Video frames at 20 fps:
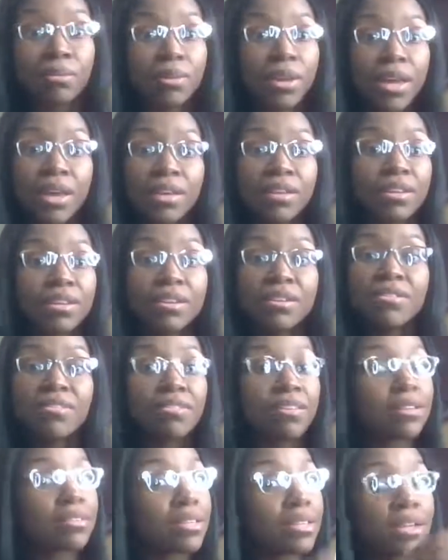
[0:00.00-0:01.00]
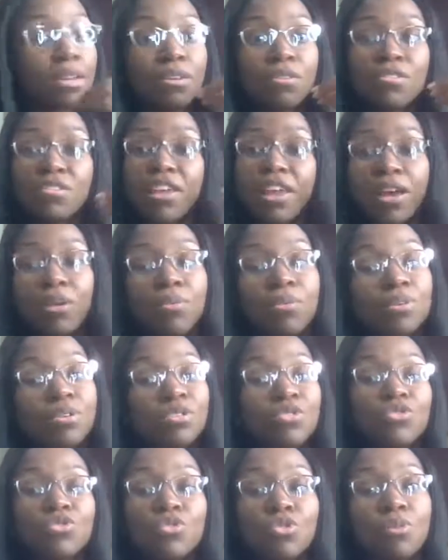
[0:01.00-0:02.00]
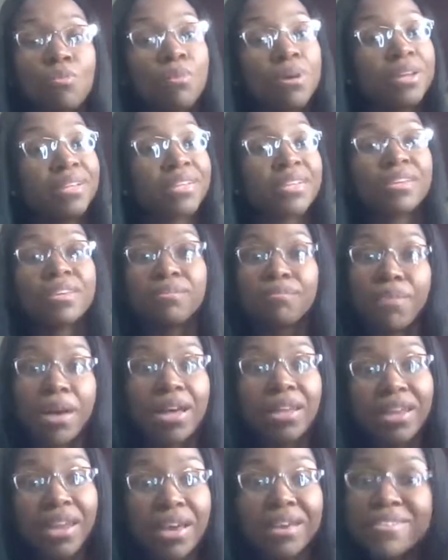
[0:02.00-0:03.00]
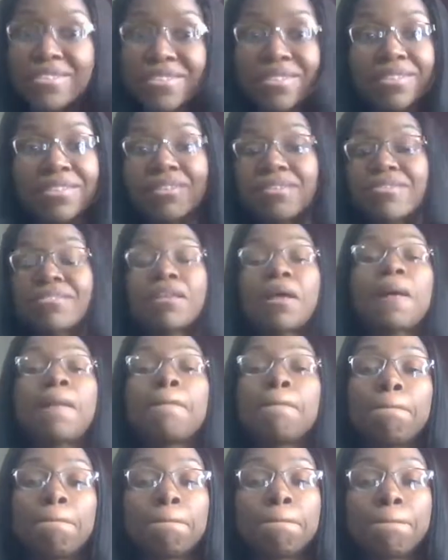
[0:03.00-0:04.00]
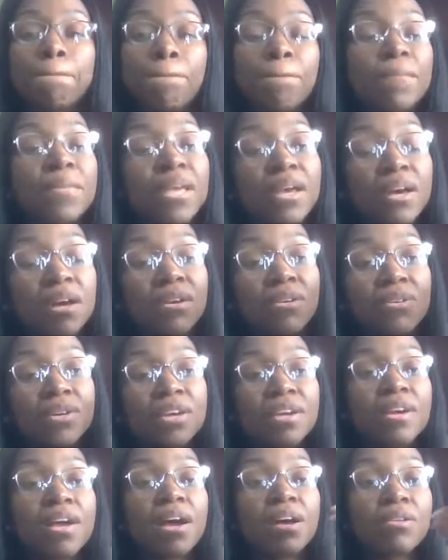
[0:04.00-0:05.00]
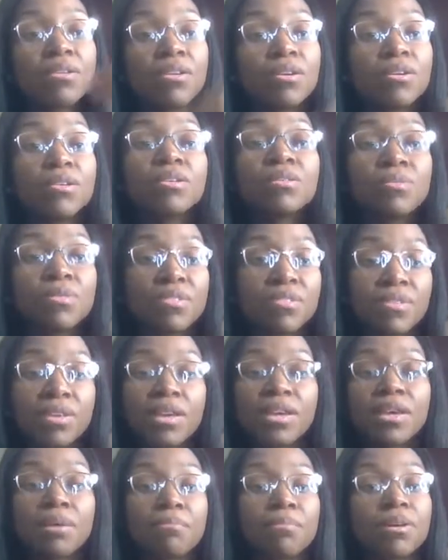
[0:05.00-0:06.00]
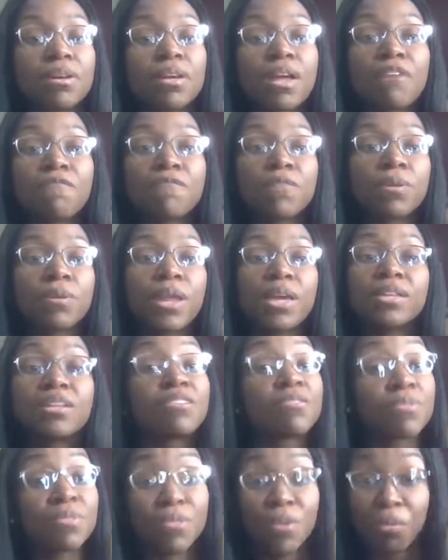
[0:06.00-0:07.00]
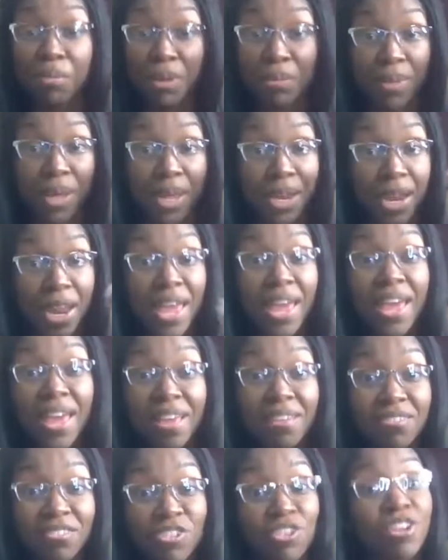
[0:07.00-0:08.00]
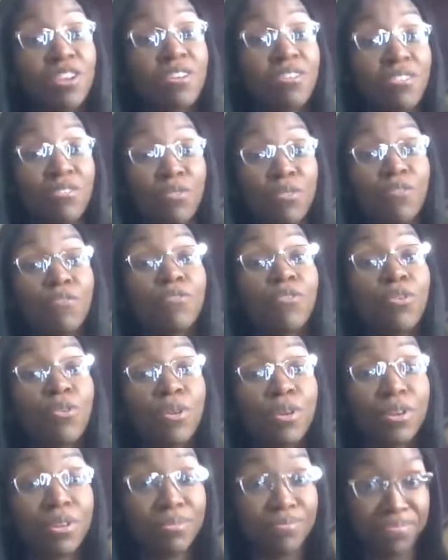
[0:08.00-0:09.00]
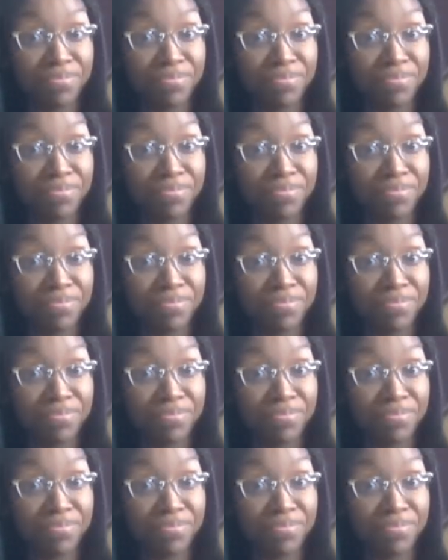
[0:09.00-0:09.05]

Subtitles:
Like there's nothing else that I want to do but get my license. I don't care how long it was taking, but I felt like this was gonna be my last chance with Florida.